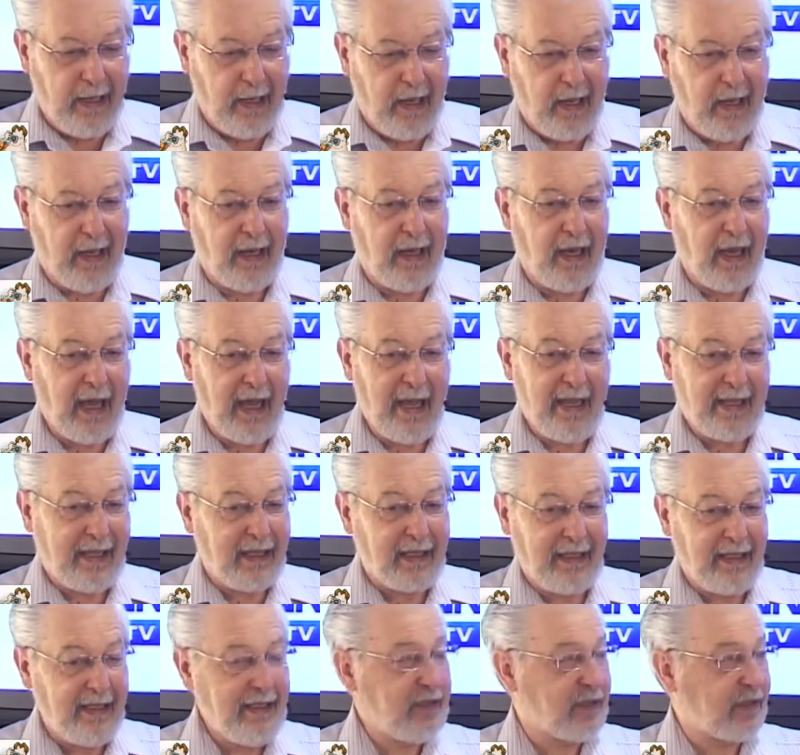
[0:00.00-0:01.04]
I
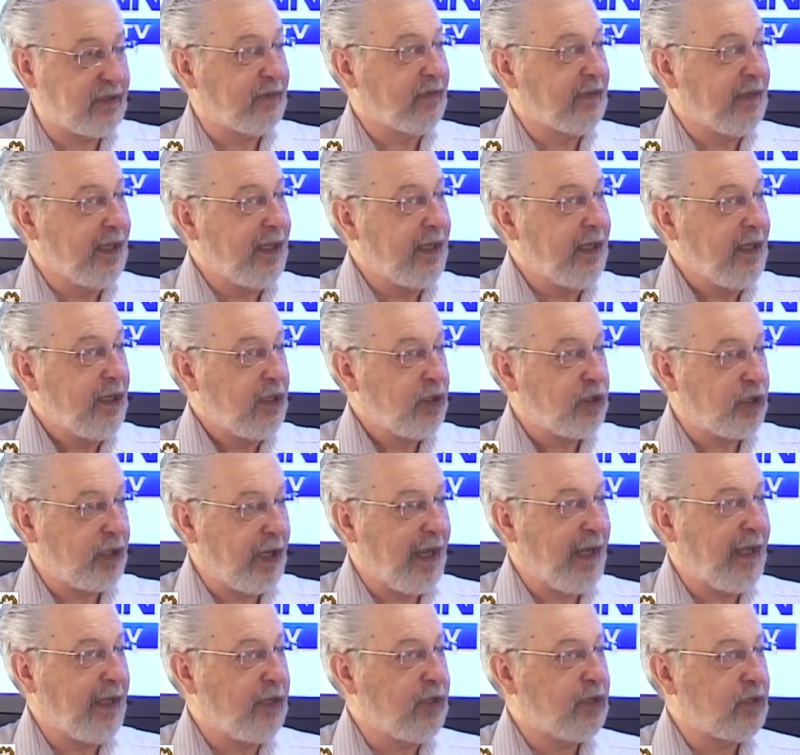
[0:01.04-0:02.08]
can easily
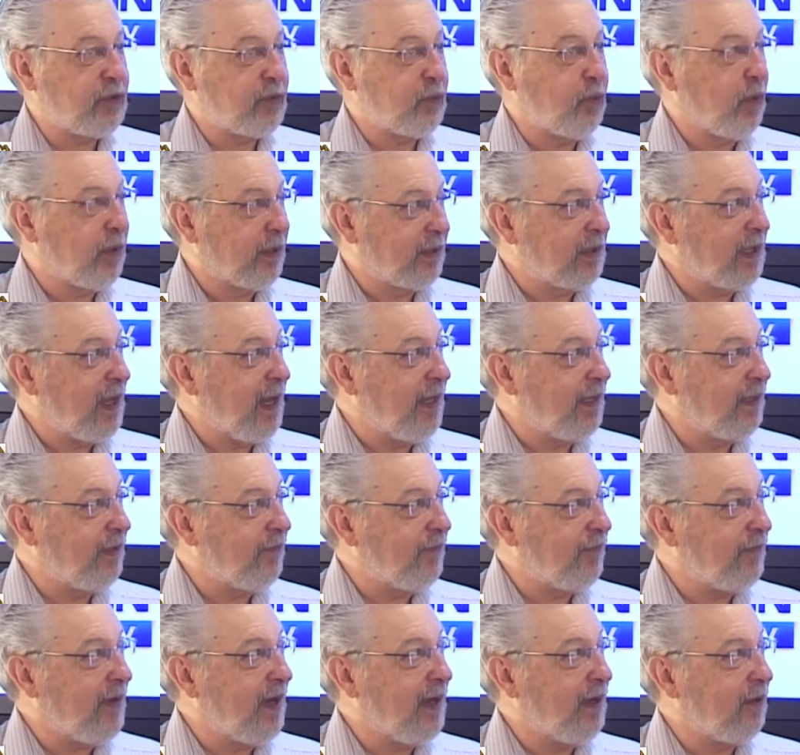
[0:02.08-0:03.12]
change what kind of
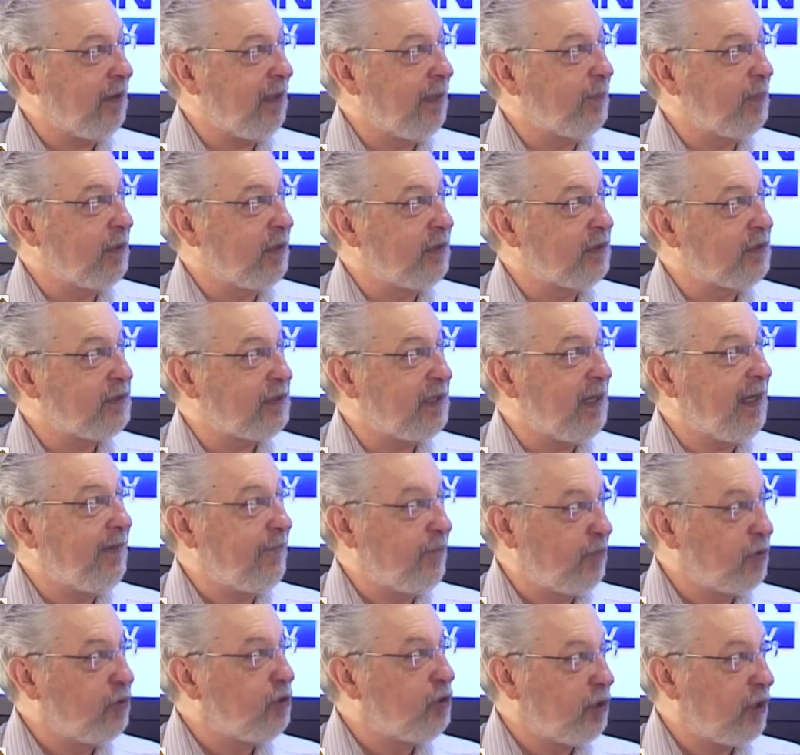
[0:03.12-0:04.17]
file I'm going to save
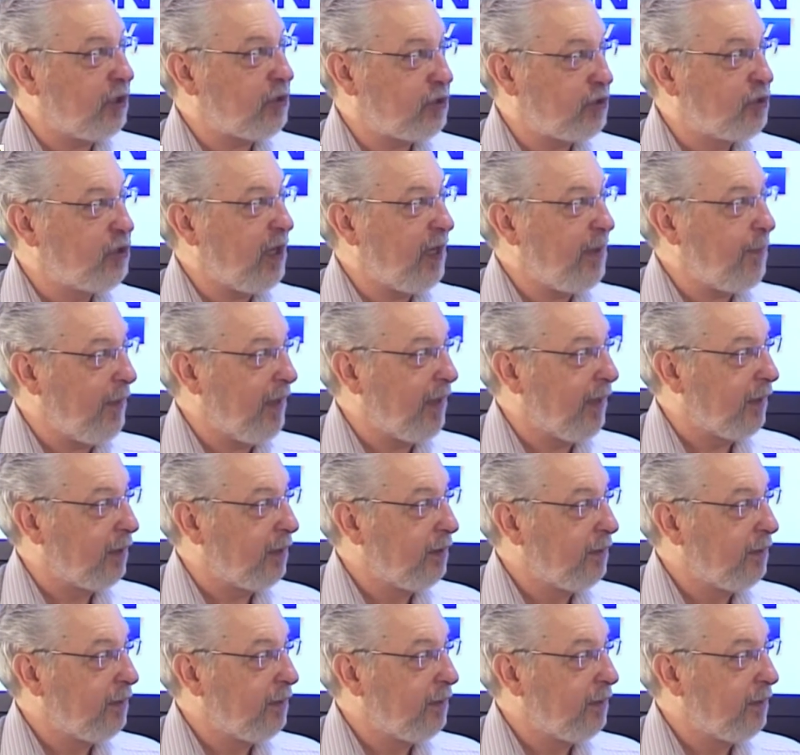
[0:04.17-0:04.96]
to just JPEG.